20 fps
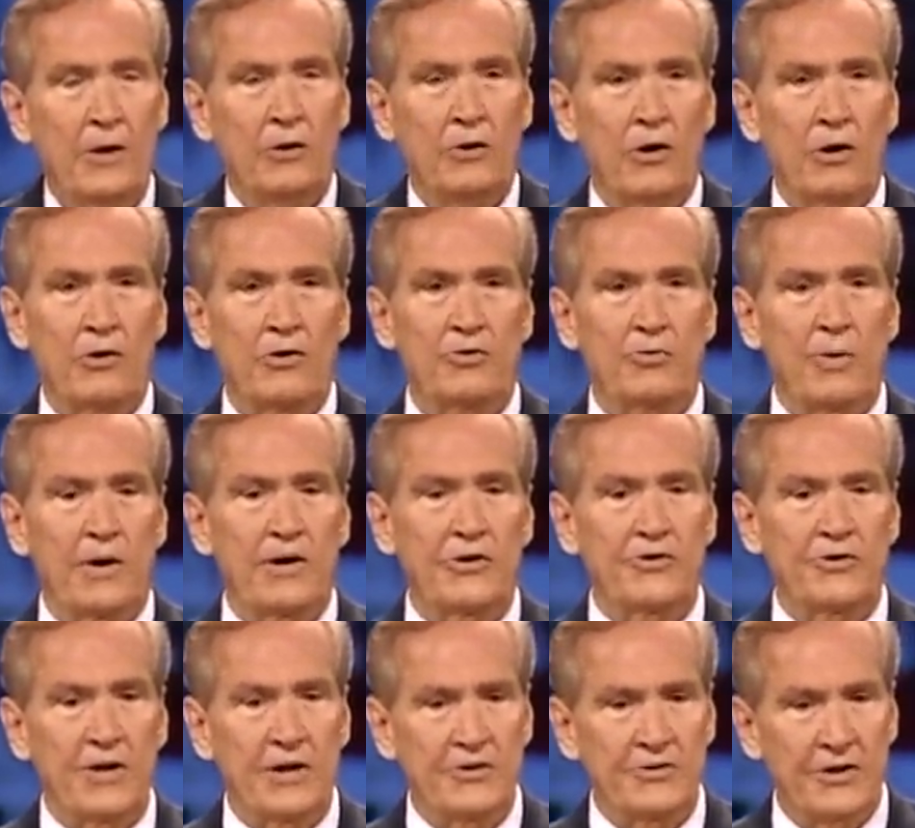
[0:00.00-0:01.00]
Notice what it
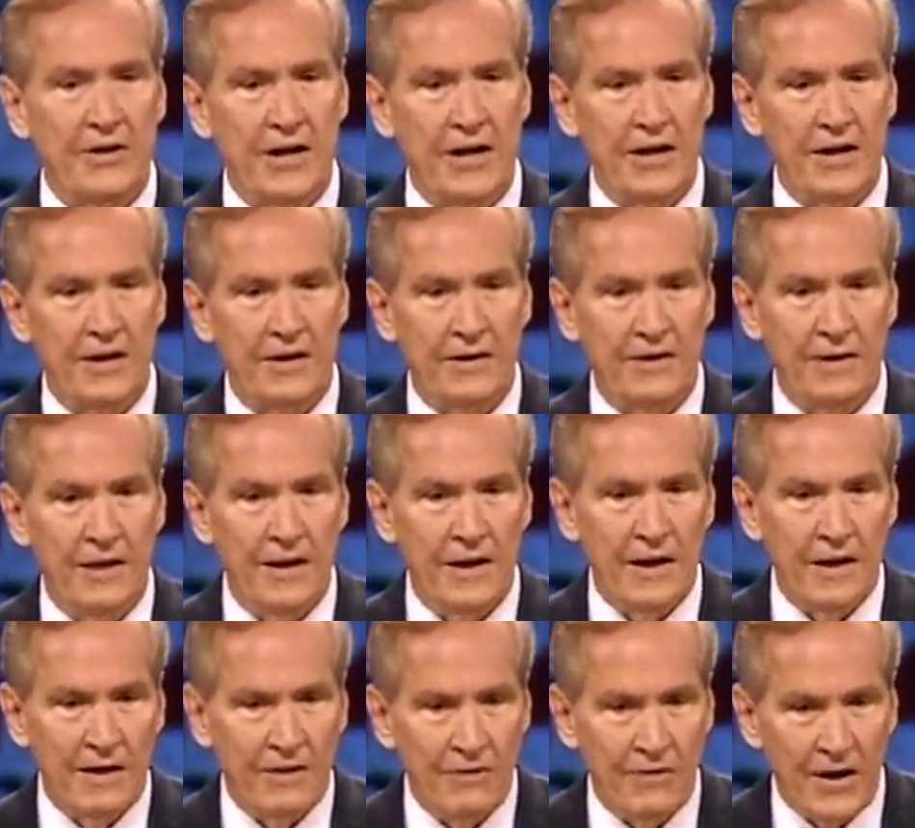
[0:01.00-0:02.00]
says again.
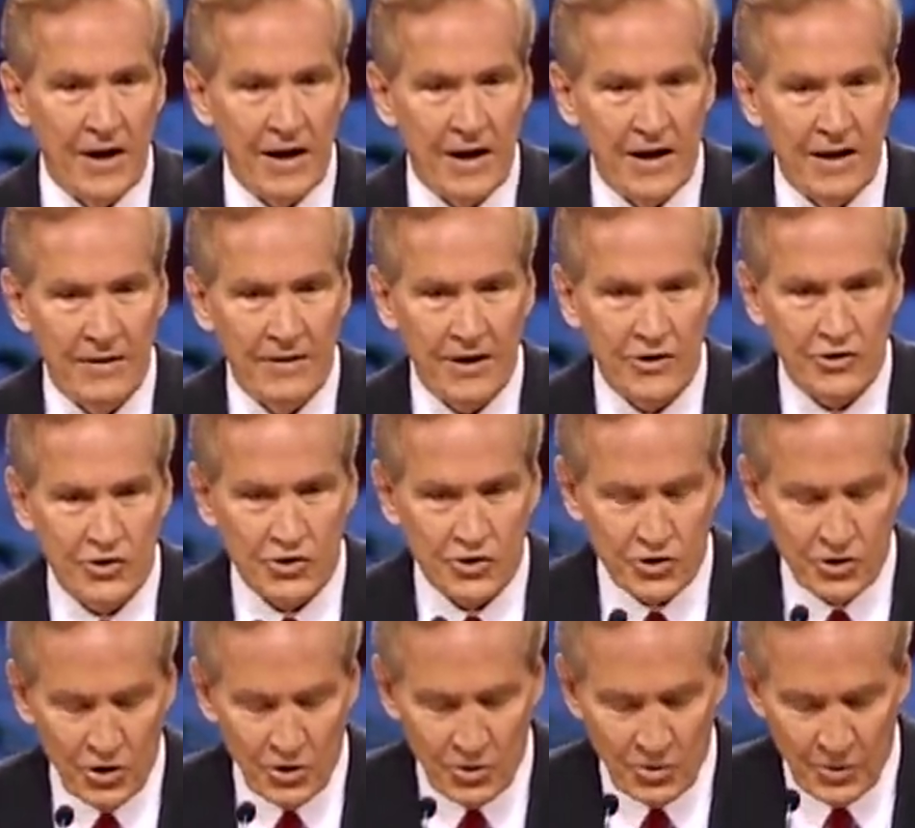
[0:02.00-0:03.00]
They that
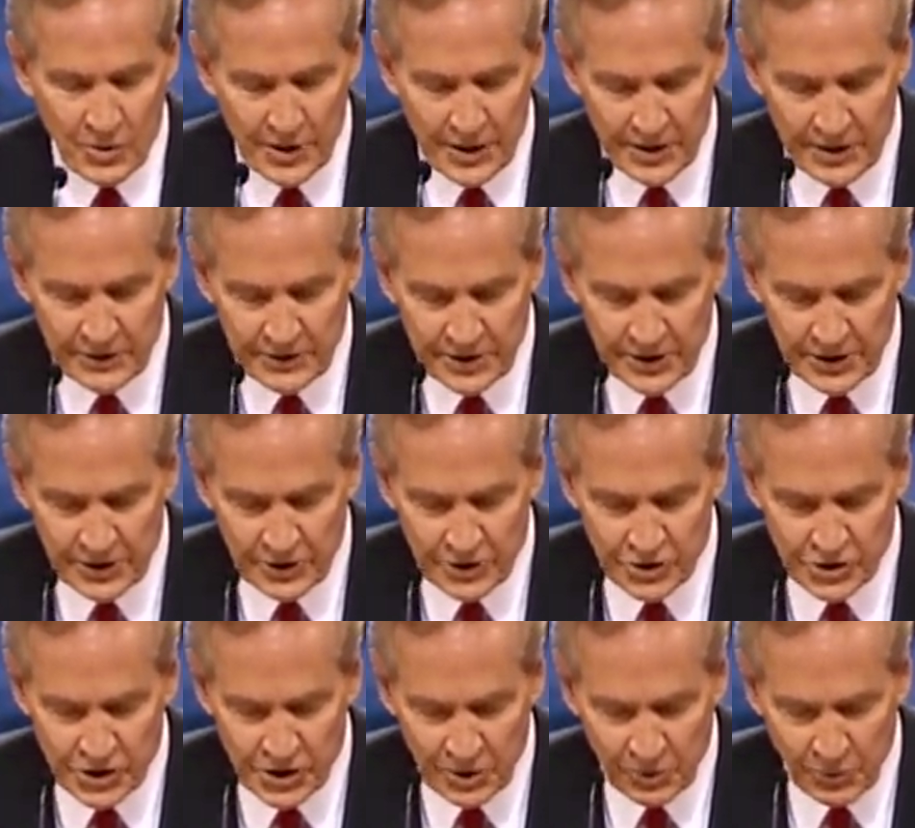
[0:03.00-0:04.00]
sow in
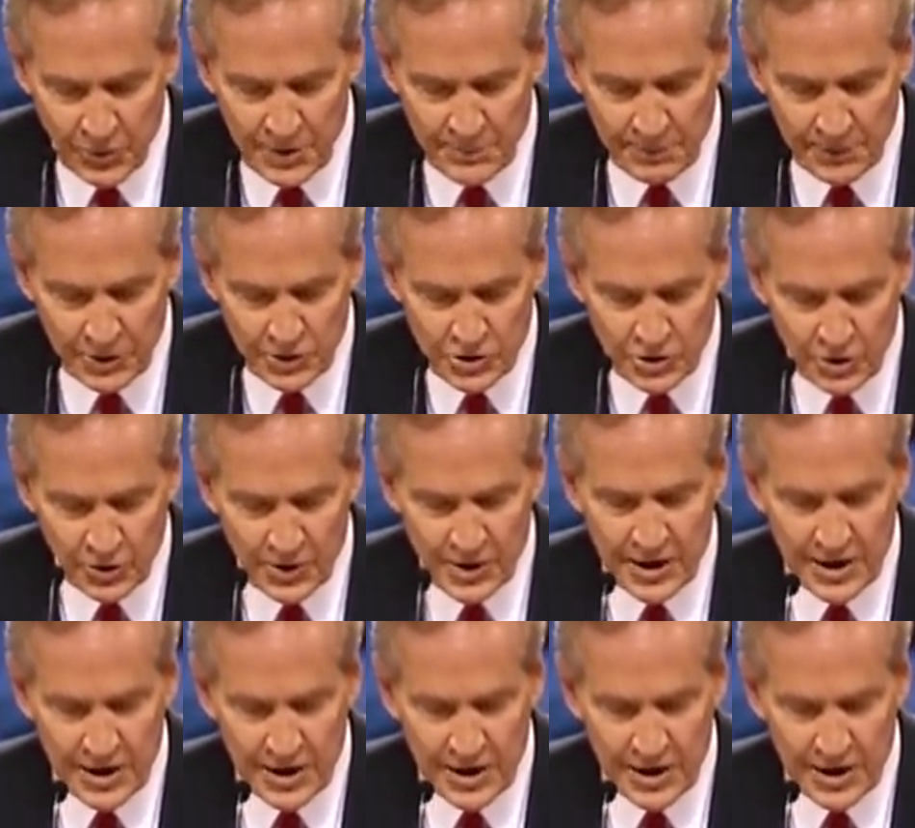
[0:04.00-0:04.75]
tears shall reap in joy.